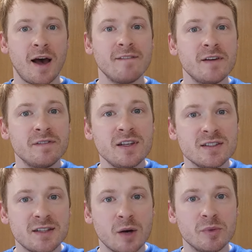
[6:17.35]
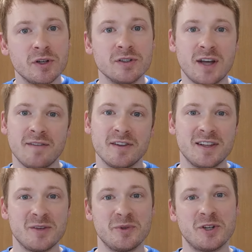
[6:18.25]
I've left links down below to
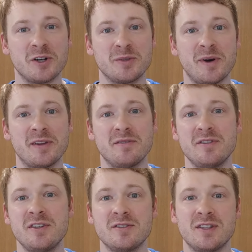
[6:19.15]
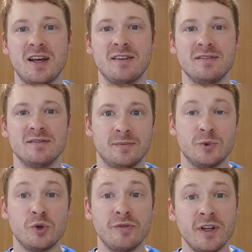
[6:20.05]
everything that we talked about in the video today,
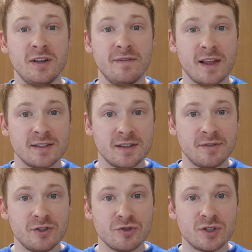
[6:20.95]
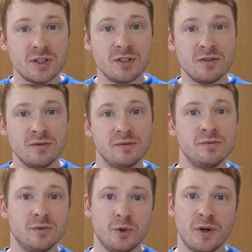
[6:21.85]
so if any of that stuff interested you,
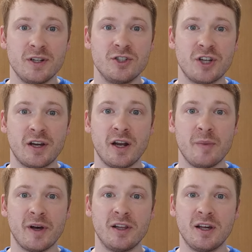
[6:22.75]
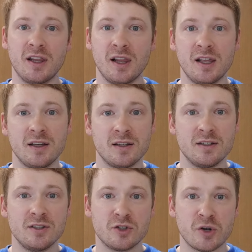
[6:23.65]
go ahead and check it out by clicking the link in
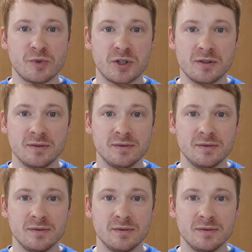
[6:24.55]
the description.